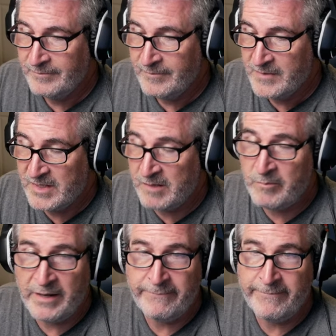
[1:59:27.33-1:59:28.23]
Some of
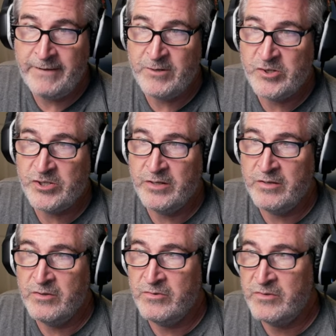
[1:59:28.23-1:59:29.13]
my favorite
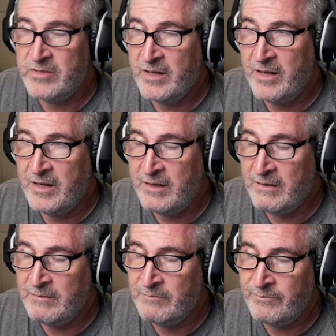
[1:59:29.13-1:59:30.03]
shows was